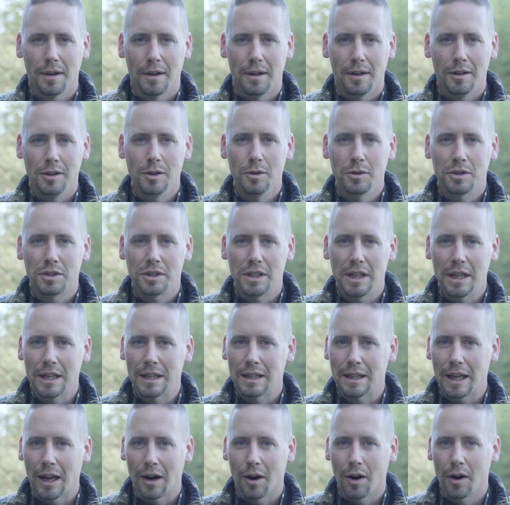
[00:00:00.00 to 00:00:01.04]
You see it
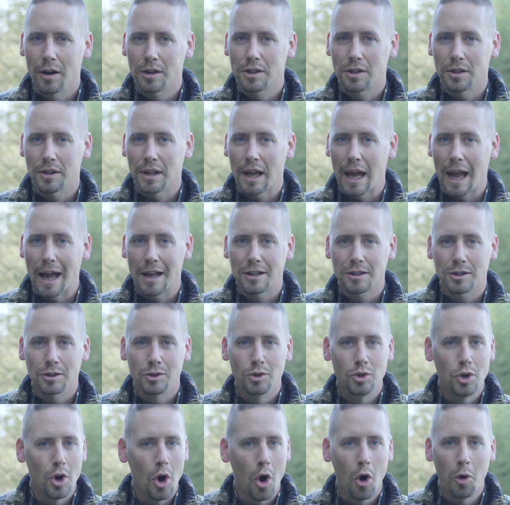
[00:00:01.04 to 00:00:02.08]
in that archer that has
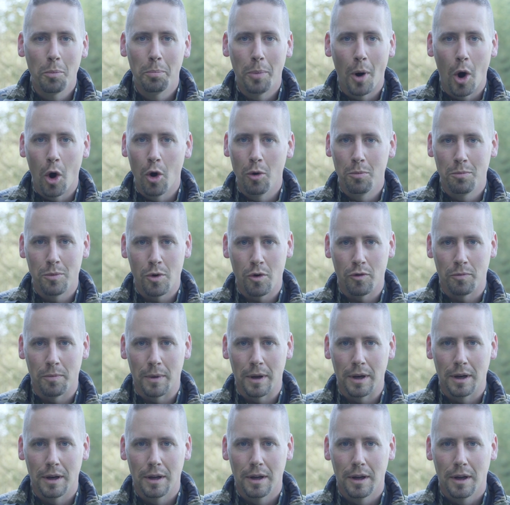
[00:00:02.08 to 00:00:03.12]
no bow
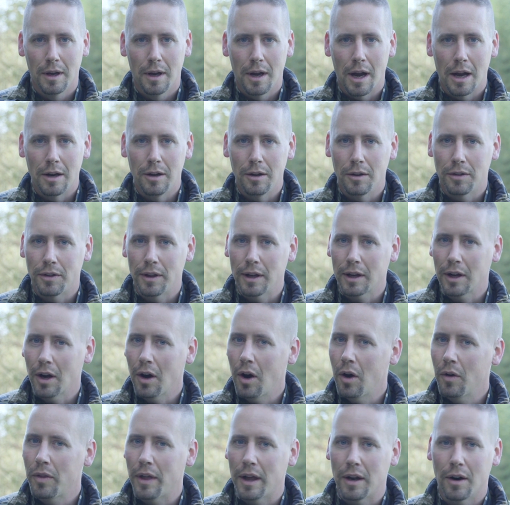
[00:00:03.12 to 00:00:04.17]
movement, and you think,
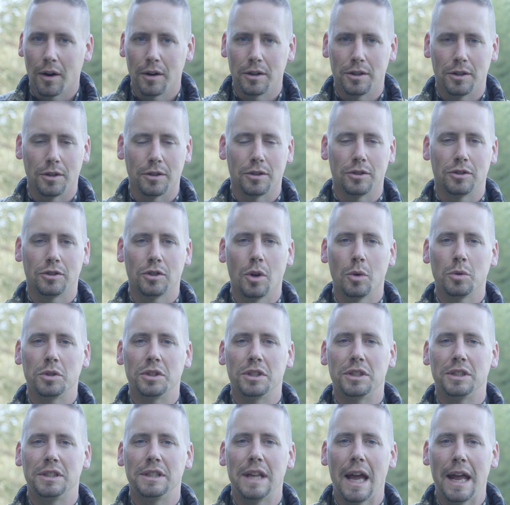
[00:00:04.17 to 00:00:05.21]
oh, that archer's so
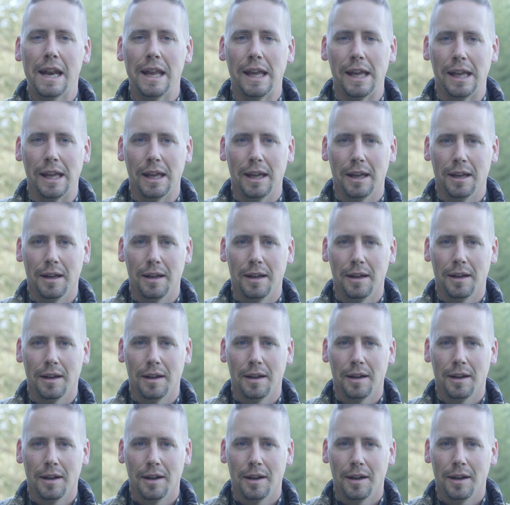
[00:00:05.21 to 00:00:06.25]
steady.
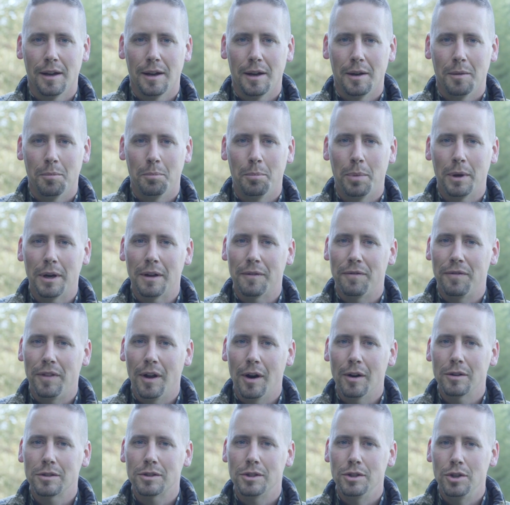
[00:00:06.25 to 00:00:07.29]
But if
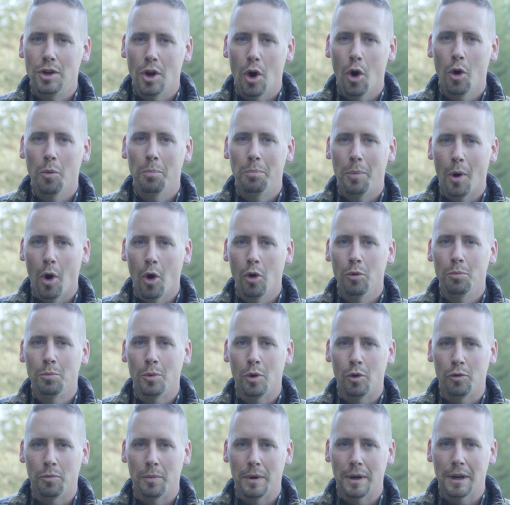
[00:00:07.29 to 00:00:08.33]
there's no bow
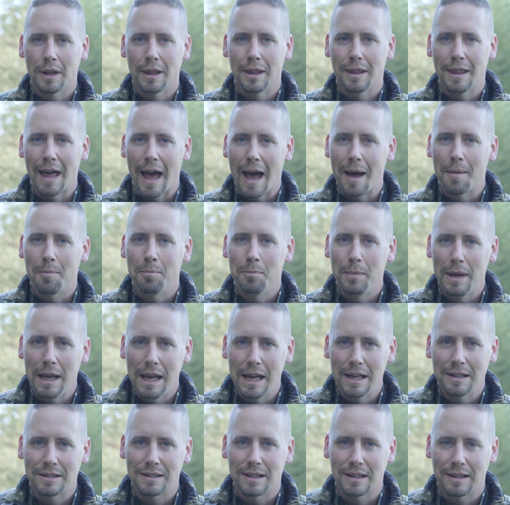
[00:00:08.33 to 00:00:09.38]
movement, that
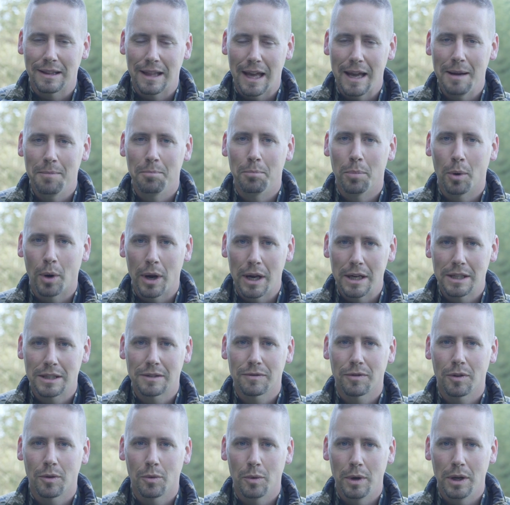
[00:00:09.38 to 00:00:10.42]
means that they braced
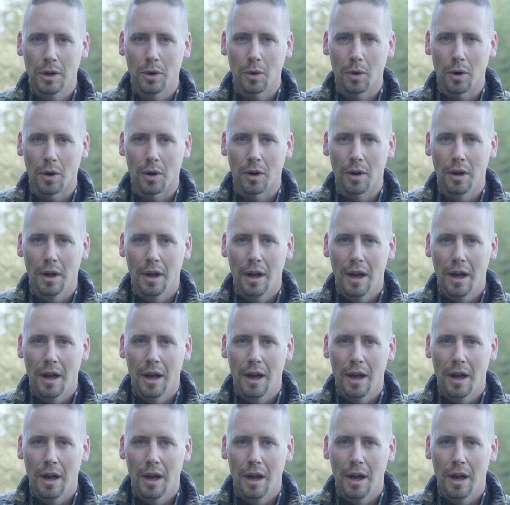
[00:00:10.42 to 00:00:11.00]
for recoil.